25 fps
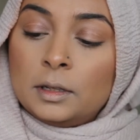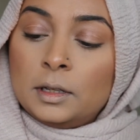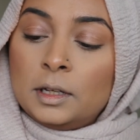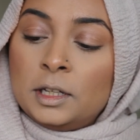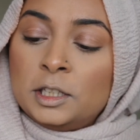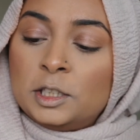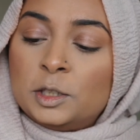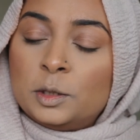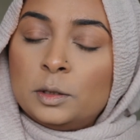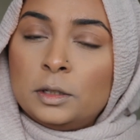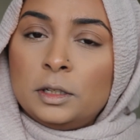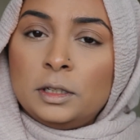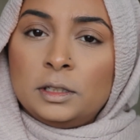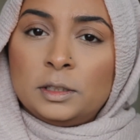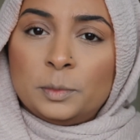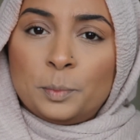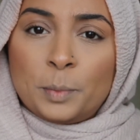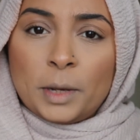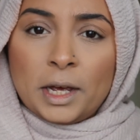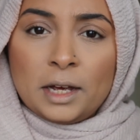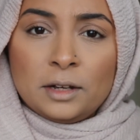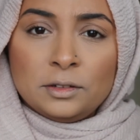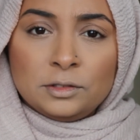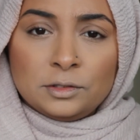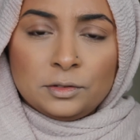It's
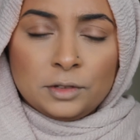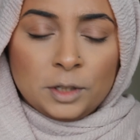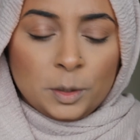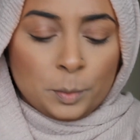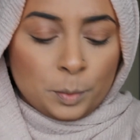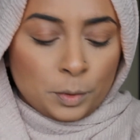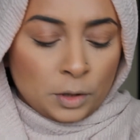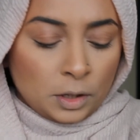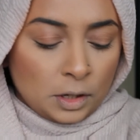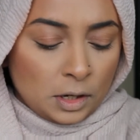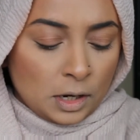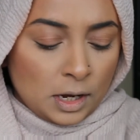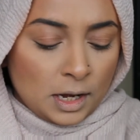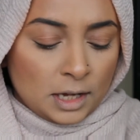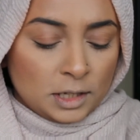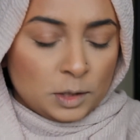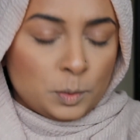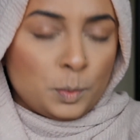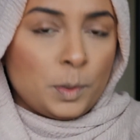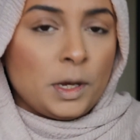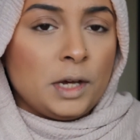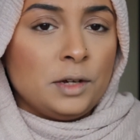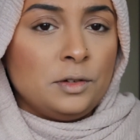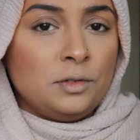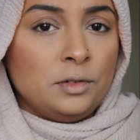powdery, but not as
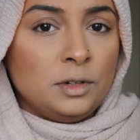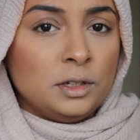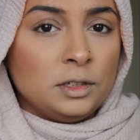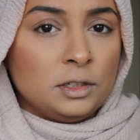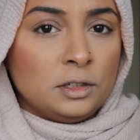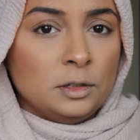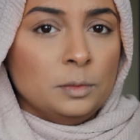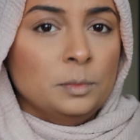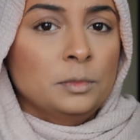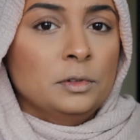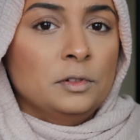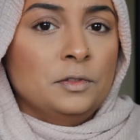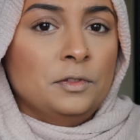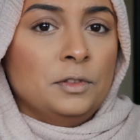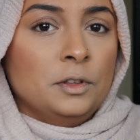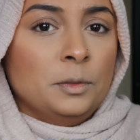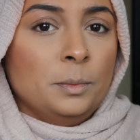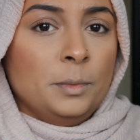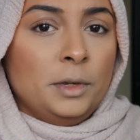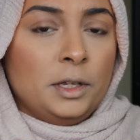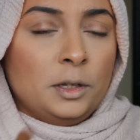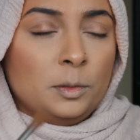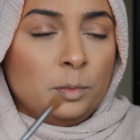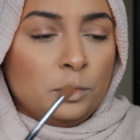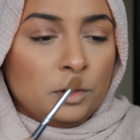powdery as some of the
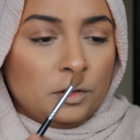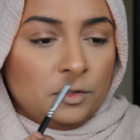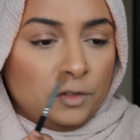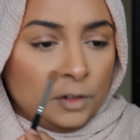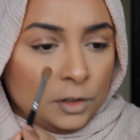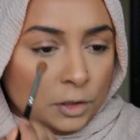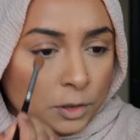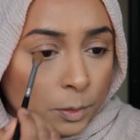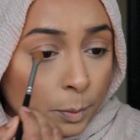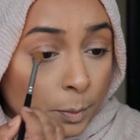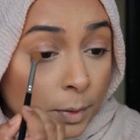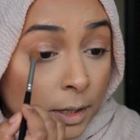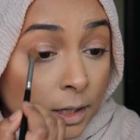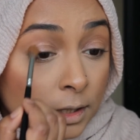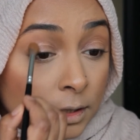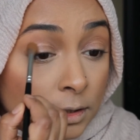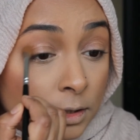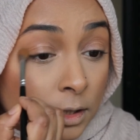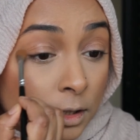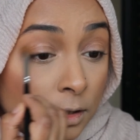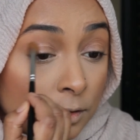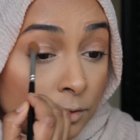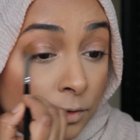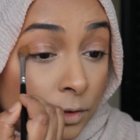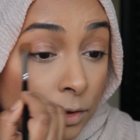Makeup Revolution
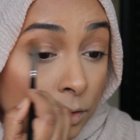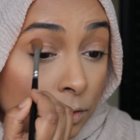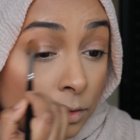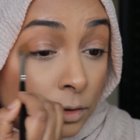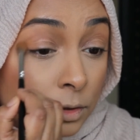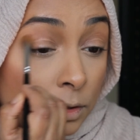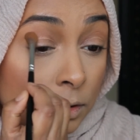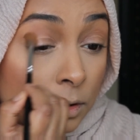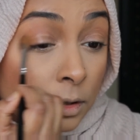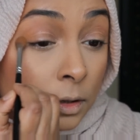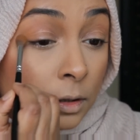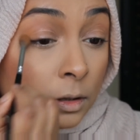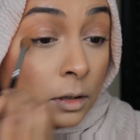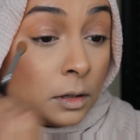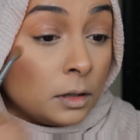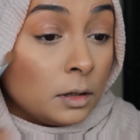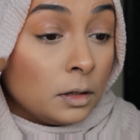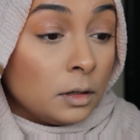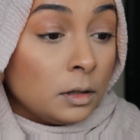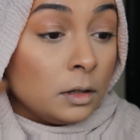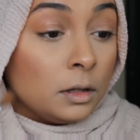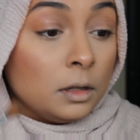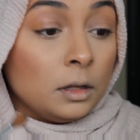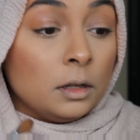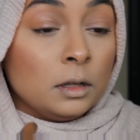palettes that I've used.
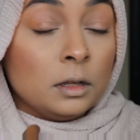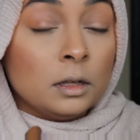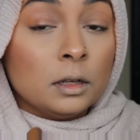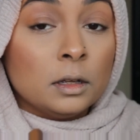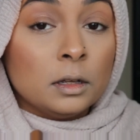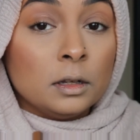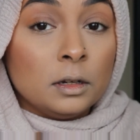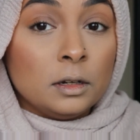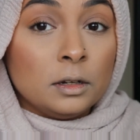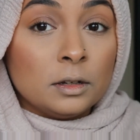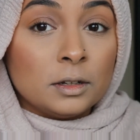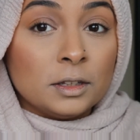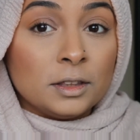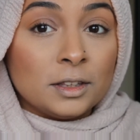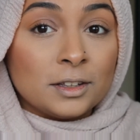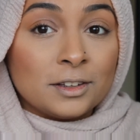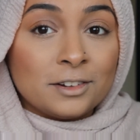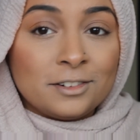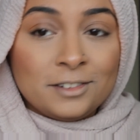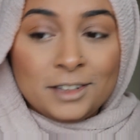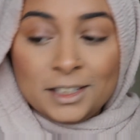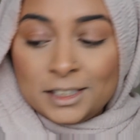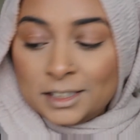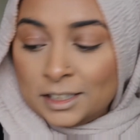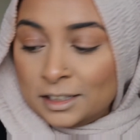Look at the
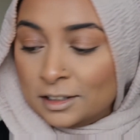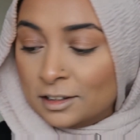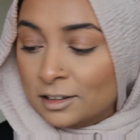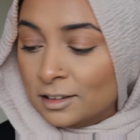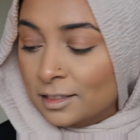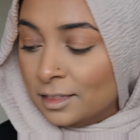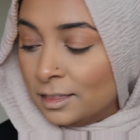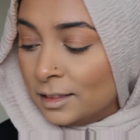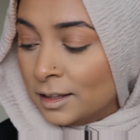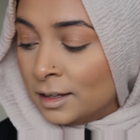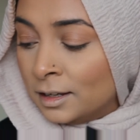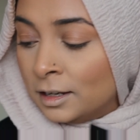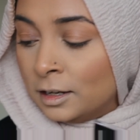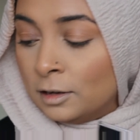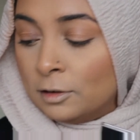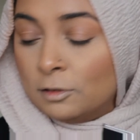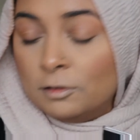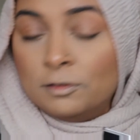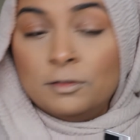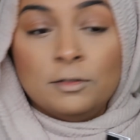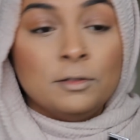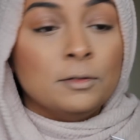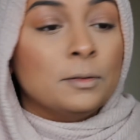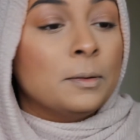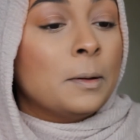creasing on that,
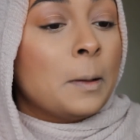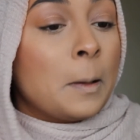love.